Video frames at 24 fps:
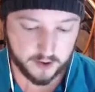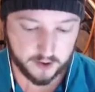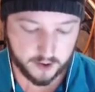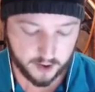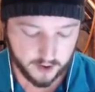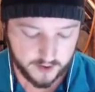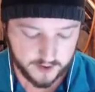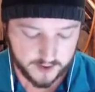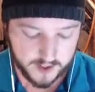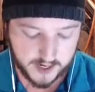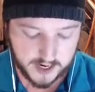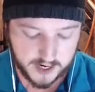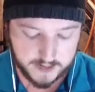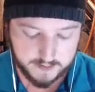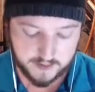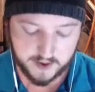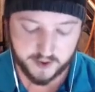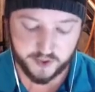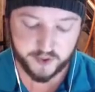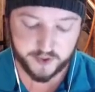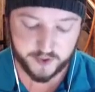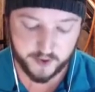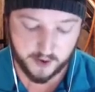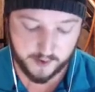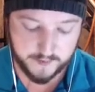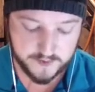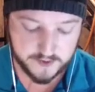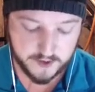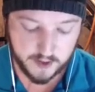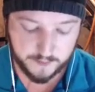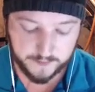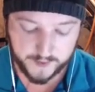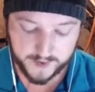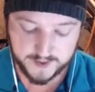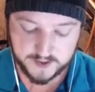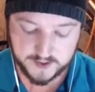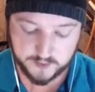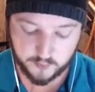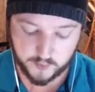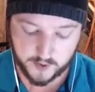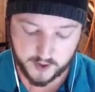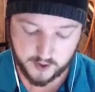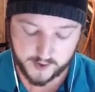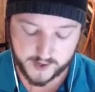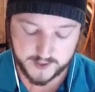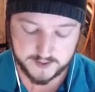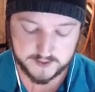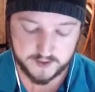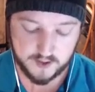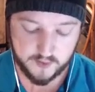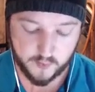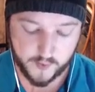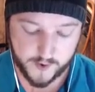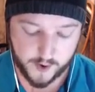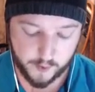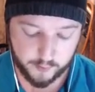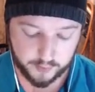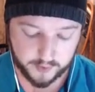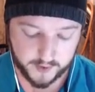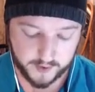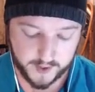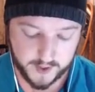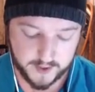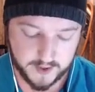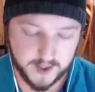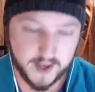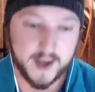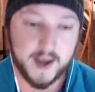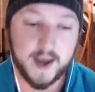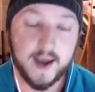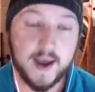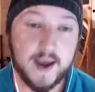Good game. Thumbs up as well as the well played.